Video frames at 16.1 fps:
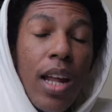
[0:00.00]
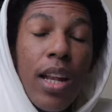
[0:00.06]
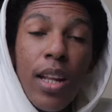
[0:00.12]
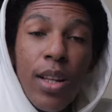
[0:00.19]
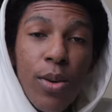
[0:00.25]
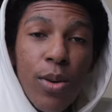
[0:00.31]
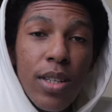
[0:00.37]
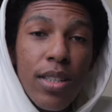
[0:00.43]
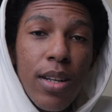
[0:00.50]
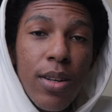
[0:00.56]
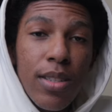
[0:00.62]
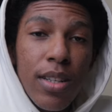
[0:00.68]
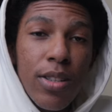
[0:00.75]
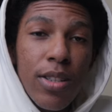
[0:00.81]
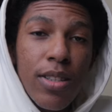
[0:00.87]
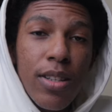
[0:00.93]
Another question I
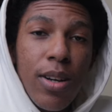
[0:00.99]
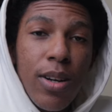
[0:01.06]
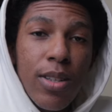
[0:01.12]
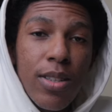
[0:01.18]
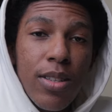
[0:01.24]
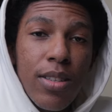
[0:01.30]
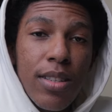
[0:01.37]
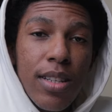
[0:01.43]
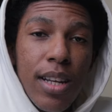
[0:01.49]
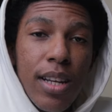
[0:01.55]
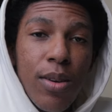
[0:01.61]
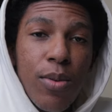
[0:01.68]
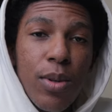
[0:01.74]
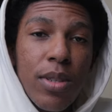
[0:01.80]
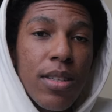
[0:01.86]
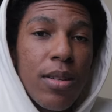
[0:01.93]
was actually asked is
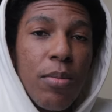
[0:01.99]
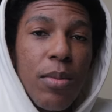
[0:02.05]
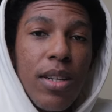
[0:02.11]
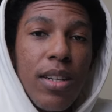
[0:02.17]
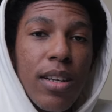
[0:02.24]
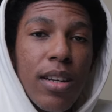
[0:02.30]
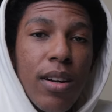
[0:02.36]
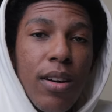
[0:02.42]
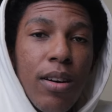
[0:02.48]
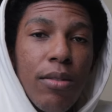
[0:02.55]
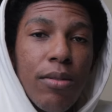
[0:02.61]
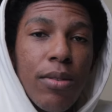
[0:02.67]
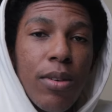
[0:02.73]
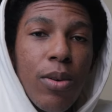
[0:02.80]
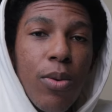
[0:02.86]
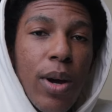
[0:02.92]
like, what's the meaning of
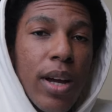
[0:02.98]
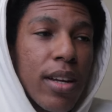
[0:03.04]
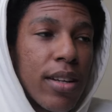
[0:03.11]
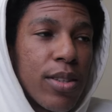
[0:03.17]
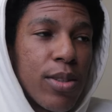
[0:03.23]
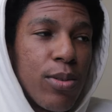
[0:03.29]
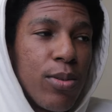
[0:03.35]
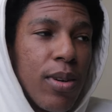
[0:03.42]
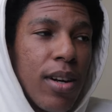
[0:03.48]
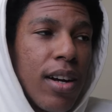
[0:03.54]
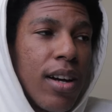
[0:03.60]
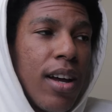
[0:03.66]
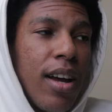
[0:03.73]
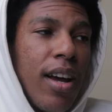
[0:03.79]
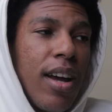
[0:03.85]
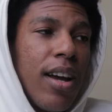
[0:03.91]
Wagishu?
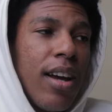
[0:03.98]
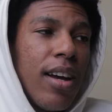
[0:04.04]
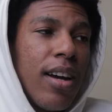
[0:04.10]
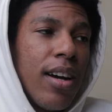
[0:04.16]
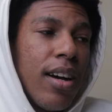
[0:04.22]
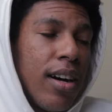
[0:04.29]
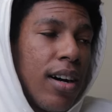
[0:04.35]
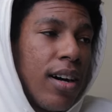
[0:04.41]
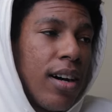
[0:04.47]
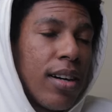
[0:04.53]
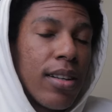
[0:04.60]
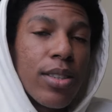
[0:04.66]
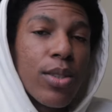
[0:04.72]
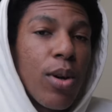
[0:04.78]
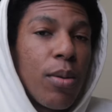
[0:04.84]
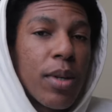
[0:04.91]

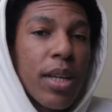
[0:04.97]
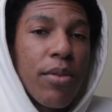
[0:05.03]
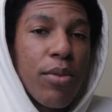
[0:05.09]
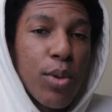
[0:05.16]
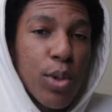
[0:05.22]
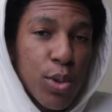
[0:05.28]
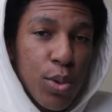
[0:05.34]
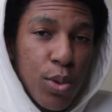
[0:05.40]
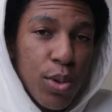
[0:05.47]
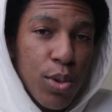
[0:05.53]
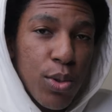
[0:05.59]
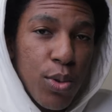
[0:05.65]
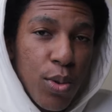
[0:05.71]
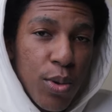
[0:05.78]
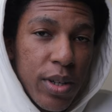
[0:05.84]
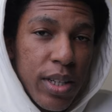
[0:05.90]
So I'm gonna give you a short
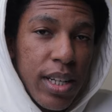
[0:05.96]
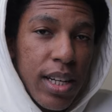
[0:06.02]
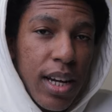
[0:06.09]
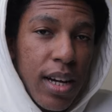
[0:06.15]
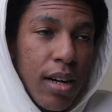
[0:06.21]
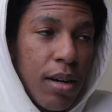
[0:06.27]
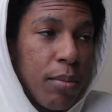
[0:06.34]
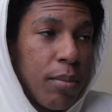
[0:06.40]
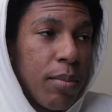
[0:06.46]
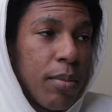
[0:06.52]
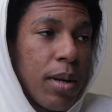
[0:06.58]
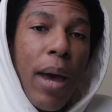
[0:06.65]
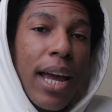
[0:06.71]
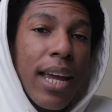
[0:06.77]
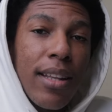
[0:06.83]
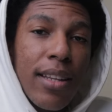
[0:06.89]
story.
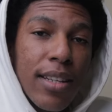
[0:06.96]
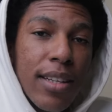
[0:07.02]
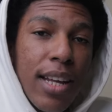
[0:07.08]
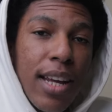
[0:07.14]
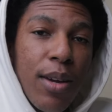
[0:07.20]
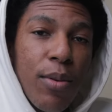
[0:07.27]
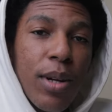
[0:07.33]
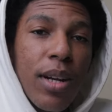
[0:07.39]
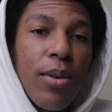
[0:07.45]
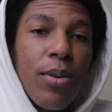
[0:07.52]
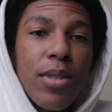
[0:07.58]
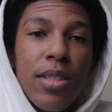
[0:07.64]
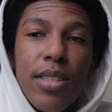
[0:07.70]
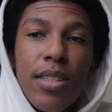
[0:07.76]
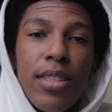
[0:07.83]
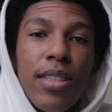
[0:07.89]
Back in the day when I
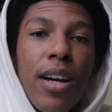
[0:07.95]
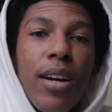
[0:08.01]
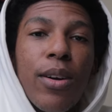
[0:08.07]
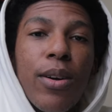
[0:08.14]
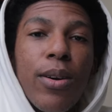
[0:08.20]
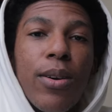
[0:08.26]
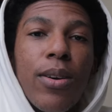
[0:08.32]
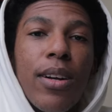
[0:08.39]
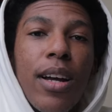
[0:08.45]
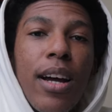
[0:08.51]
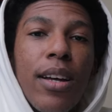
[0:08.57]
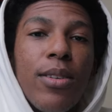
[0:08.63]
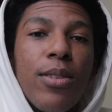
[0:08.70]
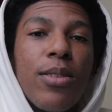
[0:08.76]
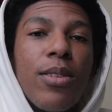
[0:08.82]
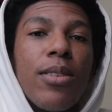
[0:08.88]
was younger, I
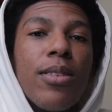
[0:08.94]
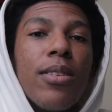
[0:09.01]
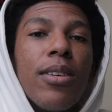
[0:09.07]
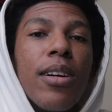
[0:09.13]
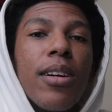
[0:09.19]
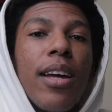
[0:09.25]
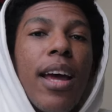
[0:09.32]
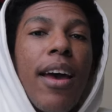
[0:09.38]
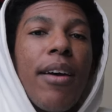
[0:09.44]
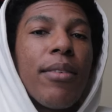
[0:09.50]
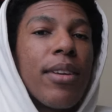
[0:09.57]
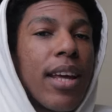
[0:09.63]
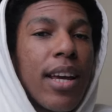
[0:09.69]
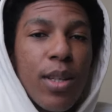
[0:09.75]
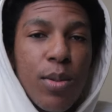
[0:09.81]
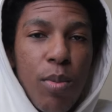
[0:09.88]
used to have
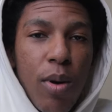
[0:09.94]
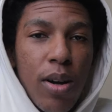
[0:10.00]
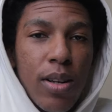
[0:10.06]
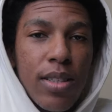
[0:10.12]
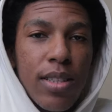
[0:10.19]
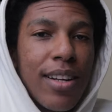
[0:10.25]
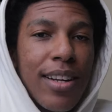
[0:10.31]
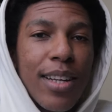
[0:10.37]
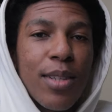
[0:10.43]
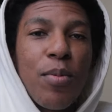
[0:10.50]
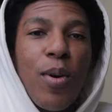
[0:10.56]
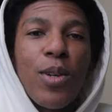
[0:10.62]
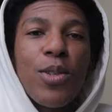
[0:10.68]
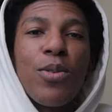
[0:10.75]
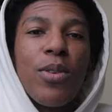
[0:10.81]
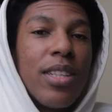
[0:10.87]
an Xbox
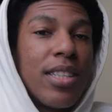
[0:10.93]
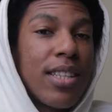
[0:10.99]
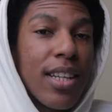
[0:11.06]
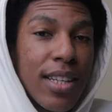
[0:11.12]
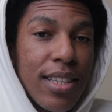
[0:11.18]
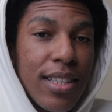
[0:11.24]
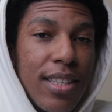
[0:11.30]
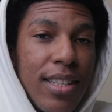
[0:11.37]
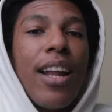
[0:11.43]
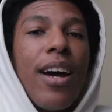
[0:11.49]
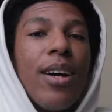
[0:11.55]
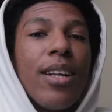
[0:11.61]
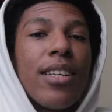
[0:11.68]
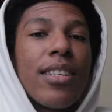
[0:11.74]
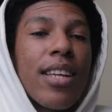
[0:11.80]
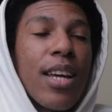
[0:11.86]
360. Now
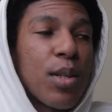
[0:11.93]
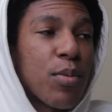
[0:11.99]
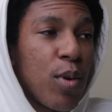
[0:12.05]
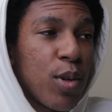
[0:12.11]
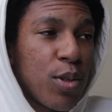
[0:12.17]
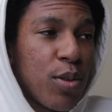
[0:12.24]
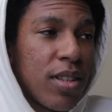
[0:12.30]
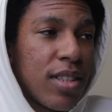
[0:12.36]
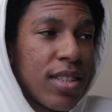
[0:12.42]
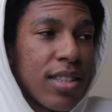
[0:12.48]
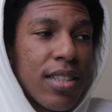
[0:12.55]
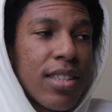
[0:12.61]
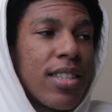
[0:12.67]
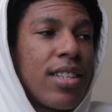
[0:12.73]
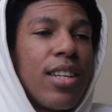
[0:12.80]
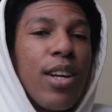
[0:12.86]
in this Xbox
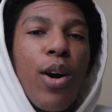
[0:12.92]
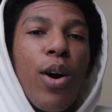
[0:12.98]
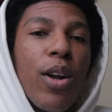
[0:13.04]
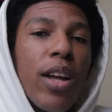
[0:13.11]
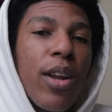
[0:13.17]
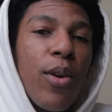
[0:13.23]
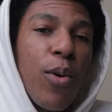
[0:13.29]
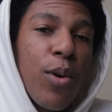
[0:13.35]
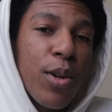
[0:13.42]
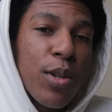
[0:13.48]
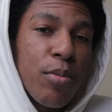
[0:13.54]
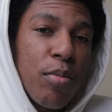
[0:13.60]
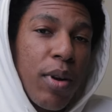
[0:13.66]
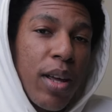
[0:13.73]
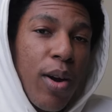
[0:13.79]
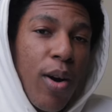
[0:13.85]
360, in order
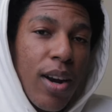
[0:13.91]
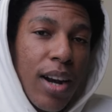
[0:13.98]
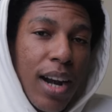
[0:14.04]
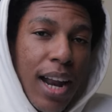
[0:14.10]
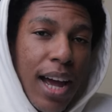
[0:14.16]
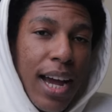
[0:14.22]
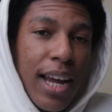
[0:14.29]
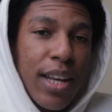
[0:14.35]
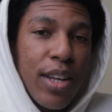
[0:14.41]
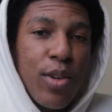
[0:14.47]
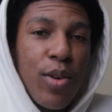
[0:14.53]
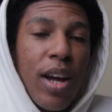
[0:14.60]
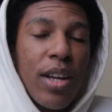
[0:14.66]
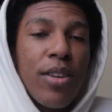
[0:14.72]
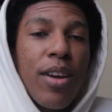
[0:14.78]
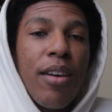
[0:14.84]
to play online,
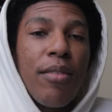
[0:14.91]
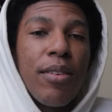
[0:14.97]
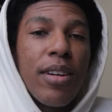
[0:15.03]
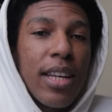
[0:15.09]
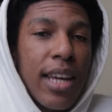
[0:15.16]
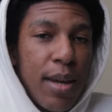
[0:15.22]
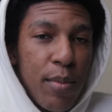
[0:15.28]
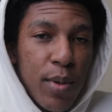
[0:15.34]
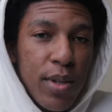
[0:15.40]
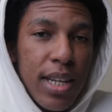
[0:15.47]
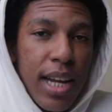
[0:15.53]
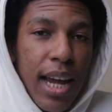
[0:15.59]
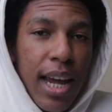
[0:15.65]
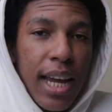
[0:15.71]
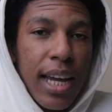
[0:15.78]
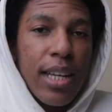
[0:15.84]
you had to have a gamer
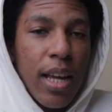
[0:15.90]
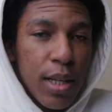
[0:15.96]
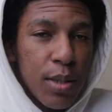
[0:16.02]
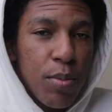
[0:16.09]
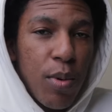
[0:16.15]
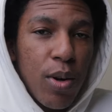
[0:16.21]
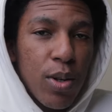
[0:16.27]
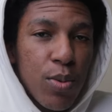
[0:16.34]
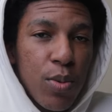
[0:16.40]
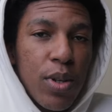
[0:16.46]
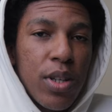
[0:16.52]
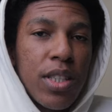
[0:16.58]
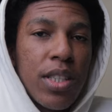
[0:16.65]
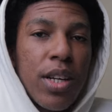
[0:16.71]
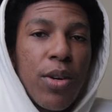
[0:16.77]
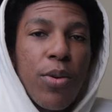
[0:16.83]
tag. Xbox
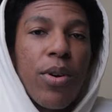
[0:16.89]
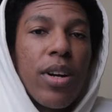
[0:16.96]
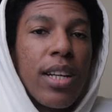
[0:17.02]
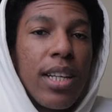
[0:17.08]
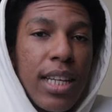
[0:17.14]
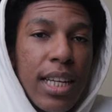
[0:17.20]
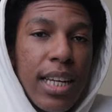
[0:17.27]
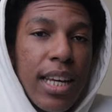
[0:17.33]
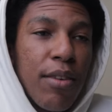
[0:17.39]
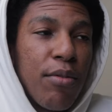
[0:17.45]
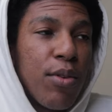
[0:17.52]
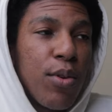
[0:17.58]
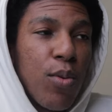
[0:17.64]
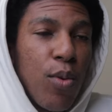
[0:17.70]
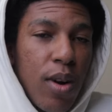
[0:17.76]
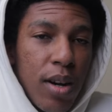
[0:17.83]
would generally give
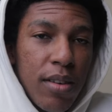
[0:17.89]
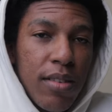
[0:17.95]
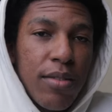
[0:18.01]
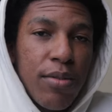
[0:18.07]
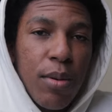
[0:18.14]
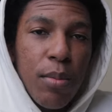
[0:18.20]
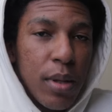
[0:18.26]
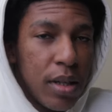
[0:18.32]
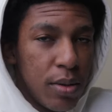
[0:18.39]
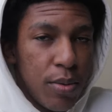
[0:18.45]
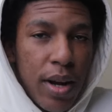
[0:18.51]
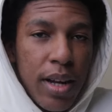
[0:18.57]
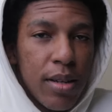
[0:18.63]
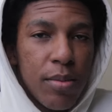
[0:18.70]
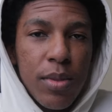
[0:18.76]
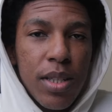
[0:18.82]
you one from a
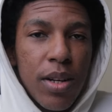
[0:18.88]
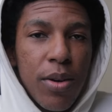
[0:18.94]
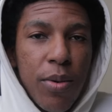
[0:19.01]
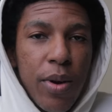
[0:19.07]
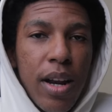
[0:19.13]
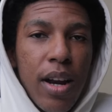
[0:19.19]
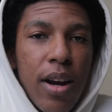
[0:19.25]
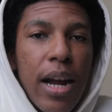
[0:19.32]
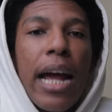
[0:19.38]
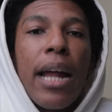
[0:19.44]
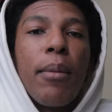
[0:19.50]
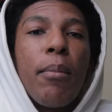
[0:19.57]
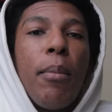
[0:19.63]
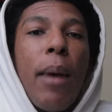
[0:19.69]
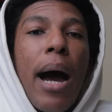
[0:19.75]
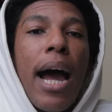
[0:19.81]
random generator,
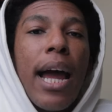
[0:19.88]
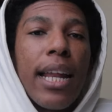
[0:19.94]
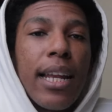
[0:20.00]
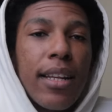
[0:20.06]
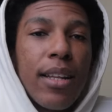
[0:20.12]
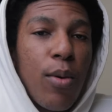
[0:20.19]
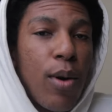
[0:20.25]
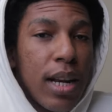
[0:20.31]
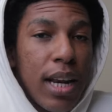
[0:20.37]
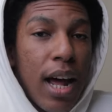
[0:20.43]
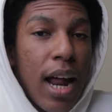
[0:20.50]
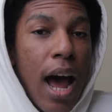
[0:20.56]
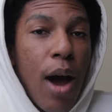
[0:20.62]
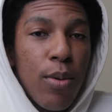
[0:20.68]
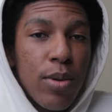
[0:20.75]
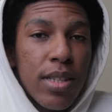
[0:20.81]
and mine, the one that
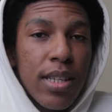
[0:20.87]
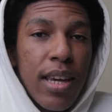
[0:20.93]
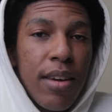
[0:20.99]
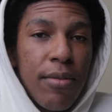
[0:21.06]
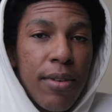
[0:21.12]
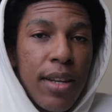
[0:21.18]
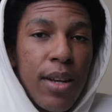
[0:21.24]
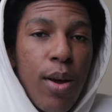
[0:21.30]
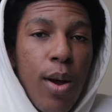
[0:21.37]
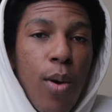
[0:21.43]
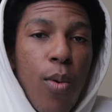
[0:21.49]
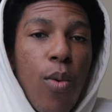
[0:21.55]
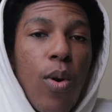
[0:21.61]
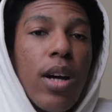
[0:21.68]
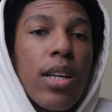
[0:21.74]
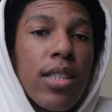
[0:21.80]
I was given,
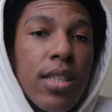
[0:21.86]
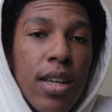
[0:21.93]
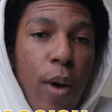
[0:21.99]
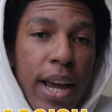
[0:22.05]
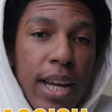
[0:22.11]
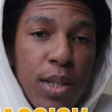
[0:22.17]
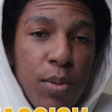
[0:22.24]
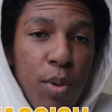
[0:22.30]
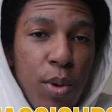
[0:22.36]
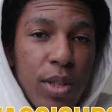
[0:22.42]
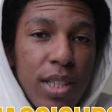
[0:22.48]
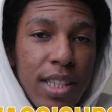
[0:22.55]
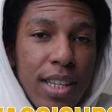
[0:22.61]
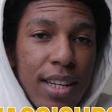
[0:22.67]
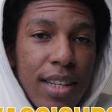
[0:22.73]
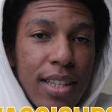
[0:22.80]
was Wagish Poet
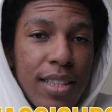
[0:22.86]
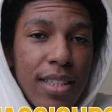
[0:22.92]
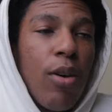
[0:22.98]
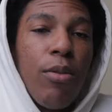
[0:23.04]
6.